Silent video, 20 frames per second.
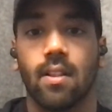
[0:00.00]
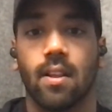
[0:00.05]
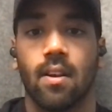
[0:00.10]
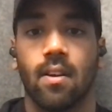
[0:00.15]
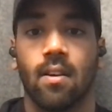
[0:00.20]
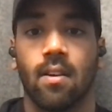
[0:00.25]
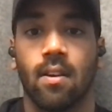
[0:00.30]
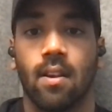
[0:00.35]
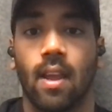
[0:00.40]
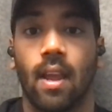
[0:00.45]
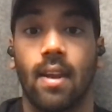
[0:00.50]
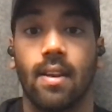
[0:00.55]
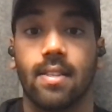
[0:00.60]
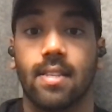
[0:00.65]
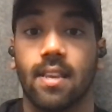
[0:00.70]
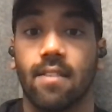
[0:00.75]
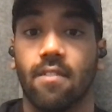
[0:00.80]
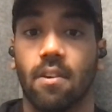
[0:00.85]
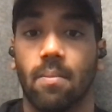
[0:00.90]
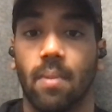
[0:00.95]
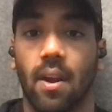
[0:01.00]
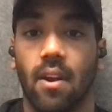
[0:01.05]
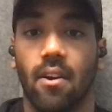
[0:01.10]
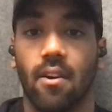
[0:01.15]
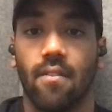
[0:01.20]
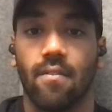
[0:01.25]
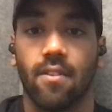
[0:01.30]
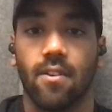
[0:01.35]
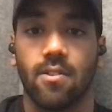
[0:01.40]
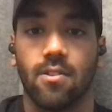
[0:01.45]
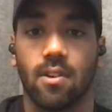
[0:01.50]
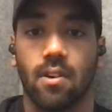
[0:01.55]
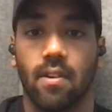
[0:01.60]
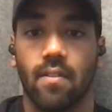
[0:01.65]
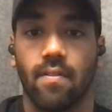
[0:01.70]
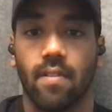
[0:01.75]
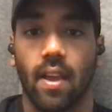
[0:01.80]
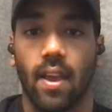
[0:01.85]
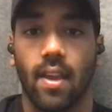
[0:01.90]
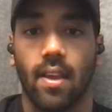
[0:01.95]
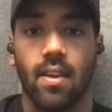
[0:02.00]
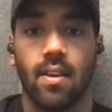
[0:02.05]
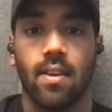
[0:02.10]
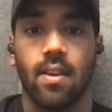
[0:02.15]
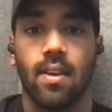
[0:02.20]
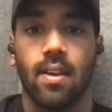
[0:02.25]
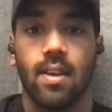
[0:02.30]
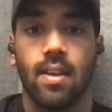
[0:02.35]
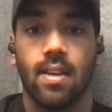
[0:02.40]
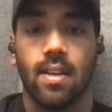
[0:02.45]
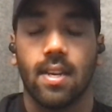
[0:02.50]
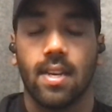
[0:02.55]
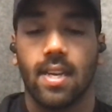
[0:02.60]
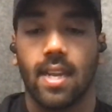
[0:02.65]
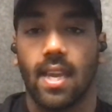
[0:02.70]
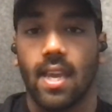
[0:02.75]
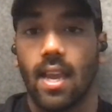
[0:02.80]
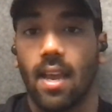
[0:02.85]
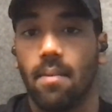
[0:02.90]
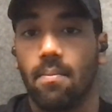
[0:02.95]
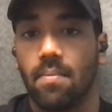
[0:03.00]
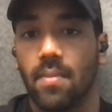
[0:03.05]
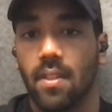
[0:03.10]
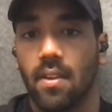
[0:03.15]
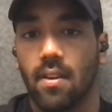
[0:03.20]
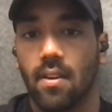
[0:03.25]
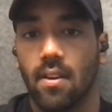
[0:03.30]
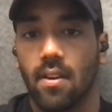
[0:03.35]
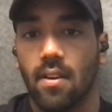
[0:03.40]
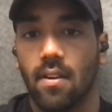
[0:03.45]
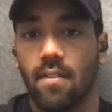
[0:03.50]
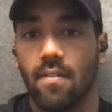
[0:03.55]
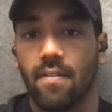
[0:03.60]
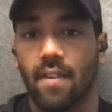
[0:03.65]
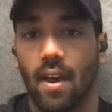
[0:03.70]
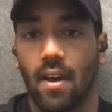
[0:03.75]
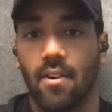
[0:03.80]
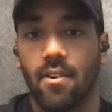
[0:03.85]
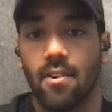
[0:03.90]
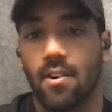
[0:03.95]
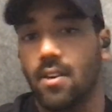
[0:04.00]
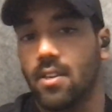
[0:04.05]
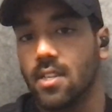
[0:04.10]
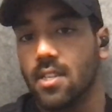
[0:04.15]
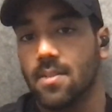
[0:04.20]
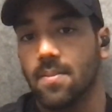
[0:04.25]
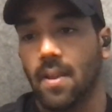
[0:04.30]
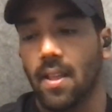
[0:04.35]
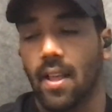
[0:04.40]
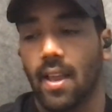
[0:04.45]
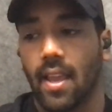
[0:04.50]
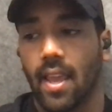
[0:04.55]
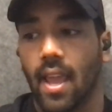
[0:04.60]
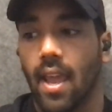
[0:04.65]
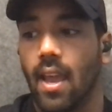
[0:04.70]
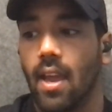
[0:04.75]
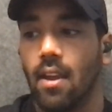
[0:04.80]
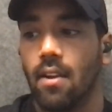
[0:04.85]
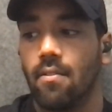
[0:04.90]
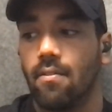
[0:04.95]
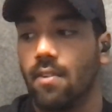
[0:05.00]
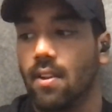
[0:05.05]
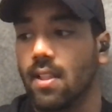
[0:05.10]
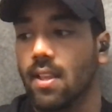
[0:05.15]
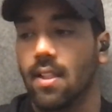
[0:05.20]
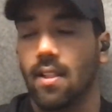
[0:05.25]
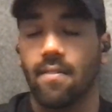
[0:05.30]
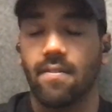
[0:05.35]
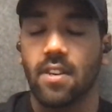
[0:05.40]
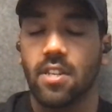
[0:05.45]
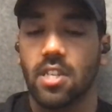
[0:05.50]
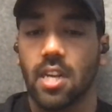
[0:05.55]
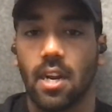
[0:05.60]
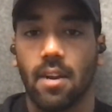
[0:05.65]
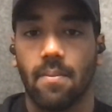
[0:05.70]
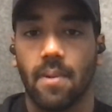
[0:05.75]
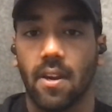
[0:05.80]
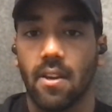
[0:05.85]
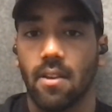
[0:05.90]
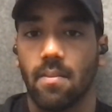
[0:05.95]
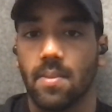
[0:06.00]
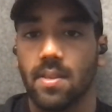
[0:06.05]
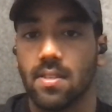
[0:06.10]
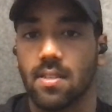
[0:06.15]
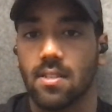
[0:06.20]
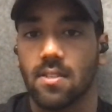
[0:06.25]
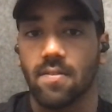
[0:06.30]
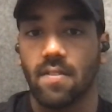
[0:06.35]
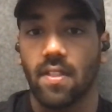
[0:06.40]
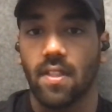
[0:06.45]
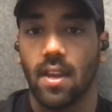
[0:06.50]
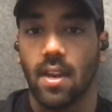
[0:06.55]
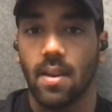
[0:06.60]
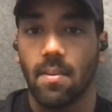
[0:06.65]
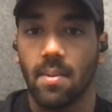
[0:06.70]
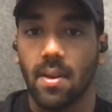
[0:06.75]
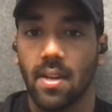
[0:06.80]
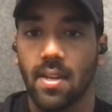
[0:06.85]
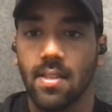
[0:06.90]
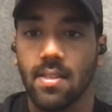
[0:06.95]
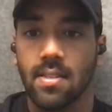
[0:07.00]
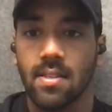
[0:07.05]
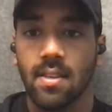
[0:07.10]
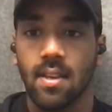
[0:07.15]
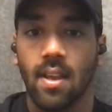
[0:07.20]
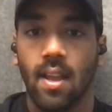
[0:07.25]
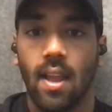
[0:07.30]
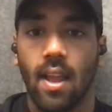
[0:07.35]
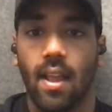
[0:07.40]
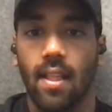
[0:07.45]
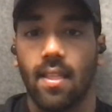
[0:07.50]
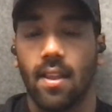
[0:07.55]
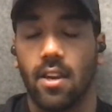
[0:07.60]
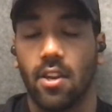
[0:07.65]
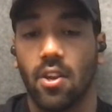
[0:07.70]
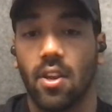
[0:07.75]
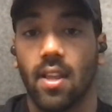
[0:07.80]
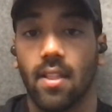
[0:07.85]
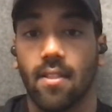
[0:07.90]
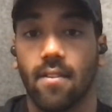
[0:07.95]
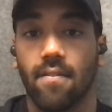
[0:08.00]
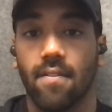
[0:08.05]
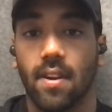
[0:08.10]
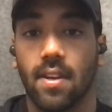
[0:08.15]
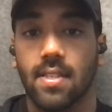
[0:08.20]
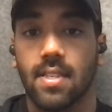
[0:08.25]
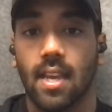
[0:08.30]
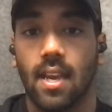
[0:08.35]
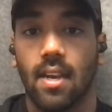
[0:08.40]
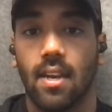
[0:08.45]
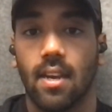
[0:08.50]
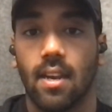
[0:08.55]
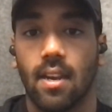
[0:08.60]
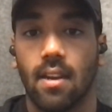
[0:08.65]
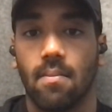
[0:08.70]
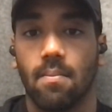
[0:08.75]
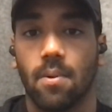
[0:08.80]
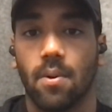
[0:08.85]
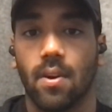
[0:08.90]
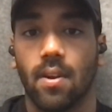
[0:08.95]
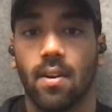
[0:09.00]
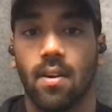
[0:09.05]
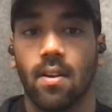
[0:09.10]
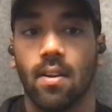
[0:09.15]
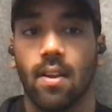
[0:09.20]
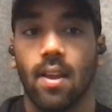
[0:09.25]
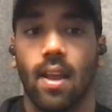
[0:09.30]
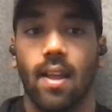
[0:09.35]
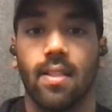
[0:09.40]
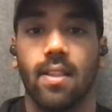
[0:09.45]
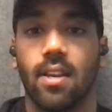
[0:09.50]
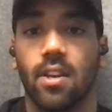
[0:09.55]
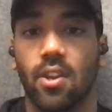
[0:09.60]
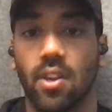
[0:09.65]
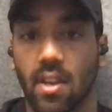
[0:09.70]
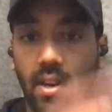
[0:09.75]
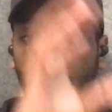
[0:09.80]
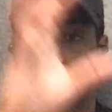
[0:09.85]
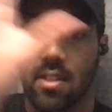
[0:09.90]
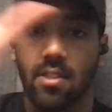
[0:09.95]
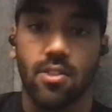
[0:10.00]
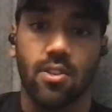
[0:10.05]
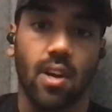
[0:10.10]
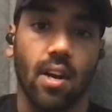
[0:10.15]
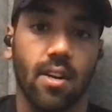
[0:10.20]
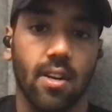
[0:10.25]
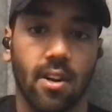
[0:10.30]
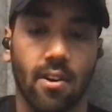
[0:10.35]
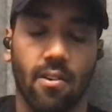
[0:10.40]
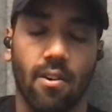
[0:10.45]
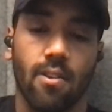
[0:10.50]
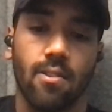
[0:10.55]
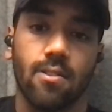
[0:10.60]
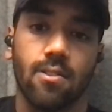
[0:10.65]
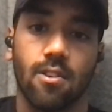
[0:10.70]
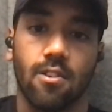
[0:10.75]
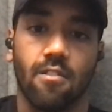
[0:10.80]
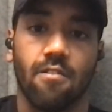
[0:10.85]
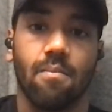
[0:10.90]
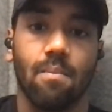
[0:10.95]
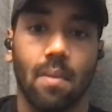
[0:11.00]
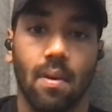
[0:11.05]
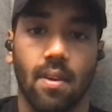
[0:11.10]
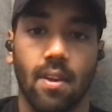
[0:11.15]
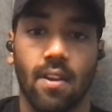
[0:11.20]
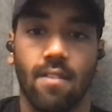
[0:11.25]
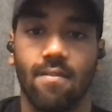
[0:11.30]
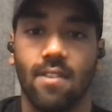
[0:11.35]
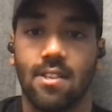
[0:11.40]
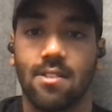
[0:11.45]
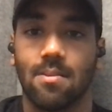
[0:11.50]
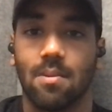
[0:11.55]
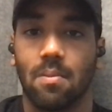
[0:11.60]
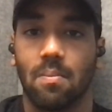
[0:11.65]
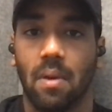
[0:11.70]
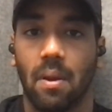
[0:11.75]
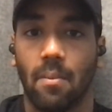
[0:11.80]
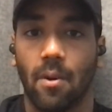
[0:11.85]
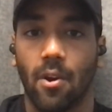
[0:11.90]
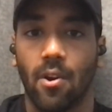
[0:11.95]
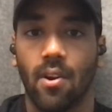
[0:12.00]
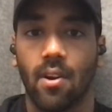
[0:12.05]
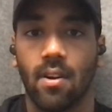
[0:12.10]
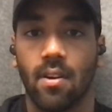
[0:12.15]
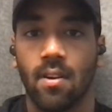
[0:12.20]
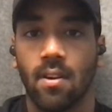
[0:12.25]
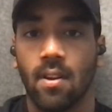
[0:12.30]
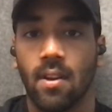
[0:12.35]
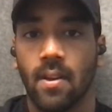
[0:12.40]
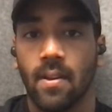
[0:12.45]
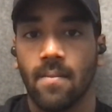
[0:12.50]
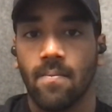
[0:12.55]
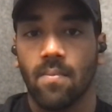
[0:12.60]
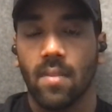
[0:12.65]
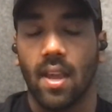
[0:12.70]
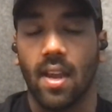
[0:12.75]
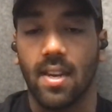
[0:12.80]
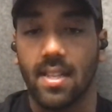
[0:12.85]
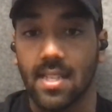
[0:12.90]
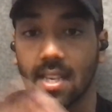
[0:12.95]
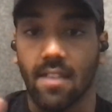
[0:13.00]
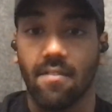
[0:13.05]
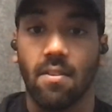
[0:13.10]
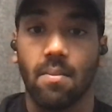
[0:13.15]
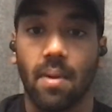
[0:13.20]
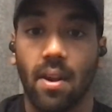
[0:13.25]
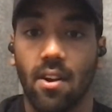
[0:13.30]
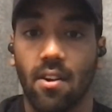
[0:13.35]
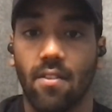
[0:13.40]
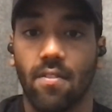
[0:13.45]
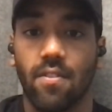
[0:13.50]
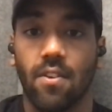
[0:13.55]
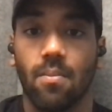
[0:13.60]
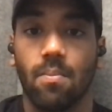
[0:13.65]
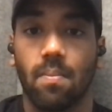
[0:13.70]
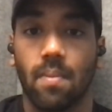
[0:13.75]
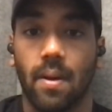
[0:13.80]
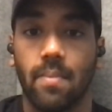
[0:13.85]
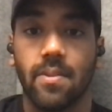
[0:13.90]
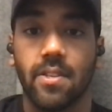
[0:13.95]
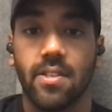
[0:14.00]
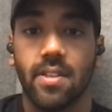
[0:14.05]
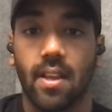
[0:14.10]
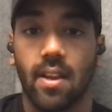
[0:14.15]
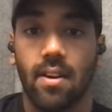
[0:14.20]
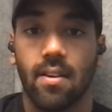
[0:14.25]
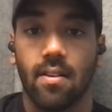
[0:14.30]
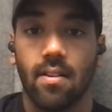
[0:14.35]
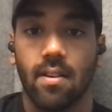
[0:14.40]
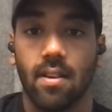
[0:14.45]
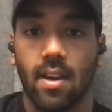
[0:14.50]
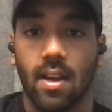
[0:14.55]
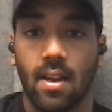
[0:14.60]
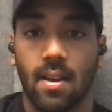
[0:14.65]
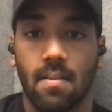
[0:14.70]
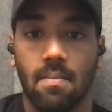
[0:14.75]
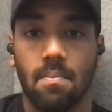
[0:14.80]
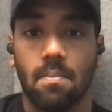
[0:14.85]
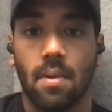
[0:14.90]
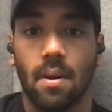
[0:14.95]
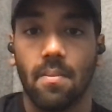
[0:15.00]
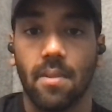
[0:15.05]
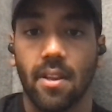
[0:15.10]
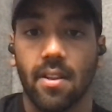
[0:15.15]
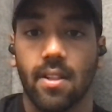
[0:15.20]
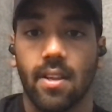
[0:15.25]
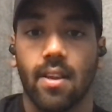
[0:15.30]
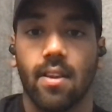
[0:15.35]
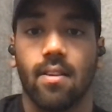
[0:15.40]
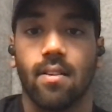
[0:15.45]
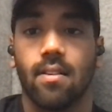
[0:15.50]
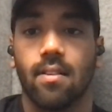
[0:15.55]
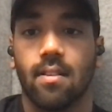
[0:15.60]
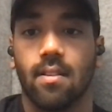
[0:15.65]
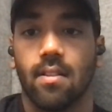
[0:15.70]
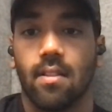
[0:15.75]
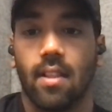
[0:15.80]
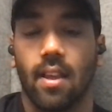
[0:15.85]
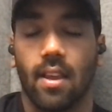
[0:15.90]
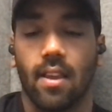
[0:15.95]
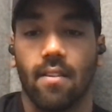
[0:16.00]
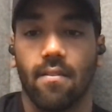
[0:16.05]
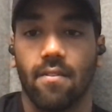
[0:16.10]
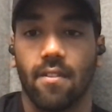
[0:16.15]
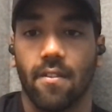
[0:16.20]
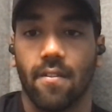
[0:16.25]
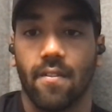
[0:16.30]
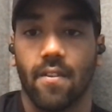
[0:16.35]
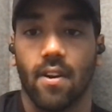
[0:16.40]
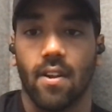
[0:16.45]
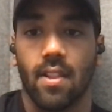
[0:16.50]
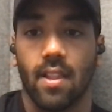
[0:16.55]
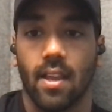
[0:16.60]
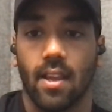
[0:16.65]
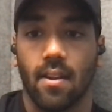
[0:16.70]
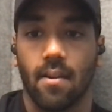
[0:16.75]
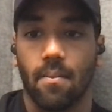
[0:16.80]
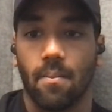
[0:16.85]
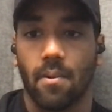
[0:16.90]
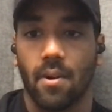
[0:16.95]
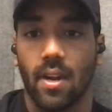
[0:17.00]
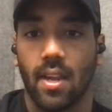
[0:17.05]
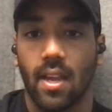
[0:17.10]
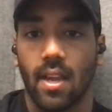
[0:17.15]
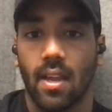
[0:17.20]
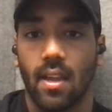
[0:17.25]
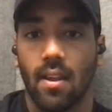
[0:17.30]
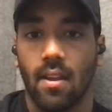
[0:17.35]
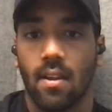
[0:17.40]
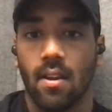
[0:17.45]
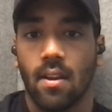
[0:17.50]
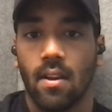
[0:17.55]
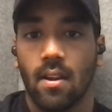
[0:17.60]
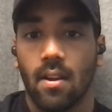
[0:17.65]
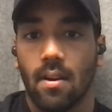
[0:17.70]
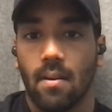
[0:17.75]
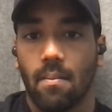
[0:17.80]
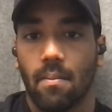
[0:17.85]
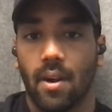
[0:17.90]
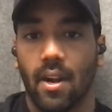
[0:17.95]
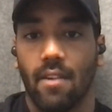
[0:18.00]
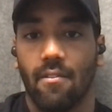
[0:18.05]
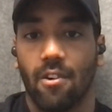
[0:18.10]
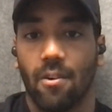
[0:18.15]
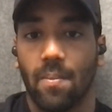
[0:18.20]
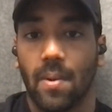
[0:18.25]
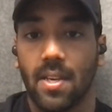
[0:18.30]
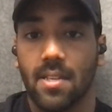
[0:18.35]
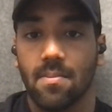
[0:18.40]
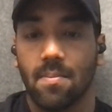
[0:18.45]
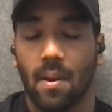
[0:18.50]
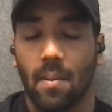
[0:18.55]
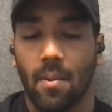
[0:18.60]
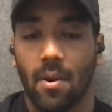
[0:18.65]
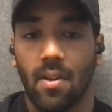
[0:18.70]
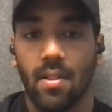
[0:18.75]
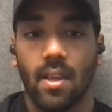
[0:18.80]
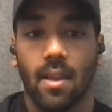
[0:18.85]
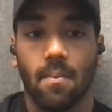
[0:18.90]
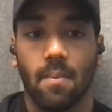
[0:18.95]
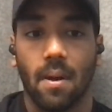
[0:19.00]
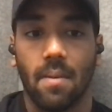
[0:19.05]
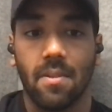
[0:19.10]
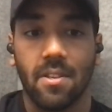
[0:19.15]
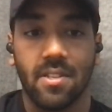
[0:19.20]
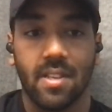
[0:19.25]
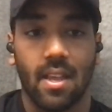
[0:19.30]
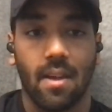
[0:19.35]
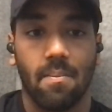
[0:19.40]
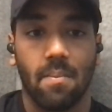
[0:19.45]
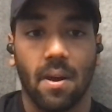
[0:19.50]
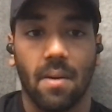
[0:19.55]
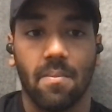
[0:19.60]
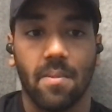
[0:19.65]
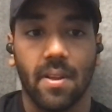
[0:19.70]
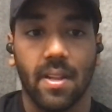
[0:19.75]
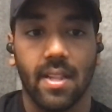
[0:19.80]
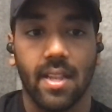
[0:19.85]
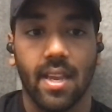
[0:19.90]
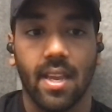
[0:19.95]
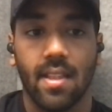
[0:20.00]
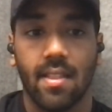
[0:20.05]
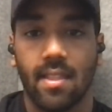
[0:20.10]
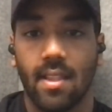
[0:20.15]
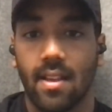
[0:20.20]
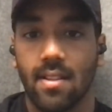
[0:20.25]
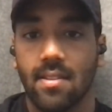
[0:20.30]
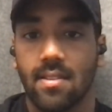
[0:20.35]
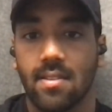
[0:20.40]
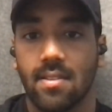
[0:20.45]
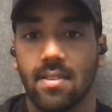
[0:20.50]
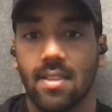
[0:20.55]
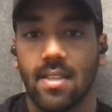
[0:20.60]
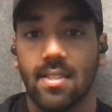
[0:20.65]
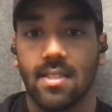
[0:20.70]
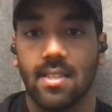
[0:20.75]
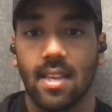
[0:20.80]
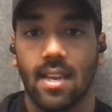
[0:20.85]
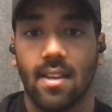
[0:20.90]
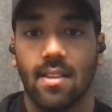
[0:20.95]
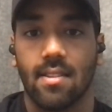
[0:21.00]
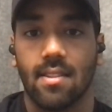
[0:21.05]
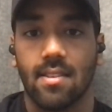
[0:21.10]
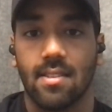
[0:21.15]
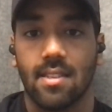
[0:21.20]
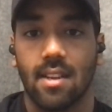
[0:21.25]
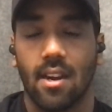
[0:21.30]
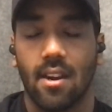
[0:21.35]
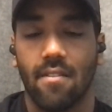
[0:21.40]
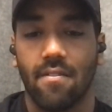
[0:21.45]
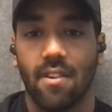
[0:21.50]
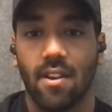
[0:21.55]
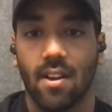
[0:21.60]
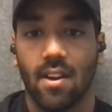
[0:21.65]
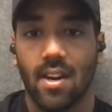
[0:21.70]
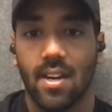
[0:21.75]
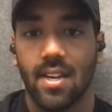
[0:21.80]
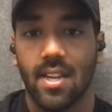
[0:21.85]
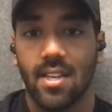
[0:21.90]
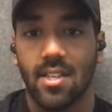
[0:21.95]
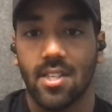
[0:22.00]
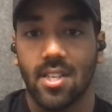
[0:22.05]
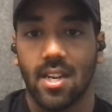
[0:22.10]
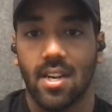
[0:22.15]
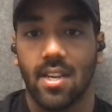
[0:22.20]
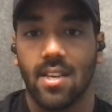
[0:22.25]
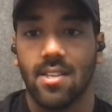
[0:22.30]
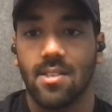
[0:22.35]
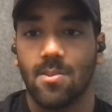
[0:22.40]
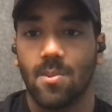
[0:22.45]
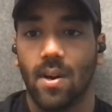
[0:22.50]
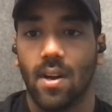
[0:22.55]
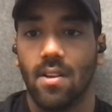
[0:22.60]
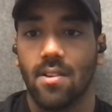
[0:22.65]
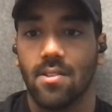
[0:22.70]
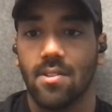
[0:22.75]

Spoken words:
And it's even better if you sort of like DM the founder and just be like, hey, I'd really love to chat about your business for 30 minutes. And then you get the first-hand input, and then you can construct your own sort of investment memo. And it's even better if you publish that publicly. Like if you've got like a pretty robust memo, like publish that publicly, and that's like the start of your content journey as well.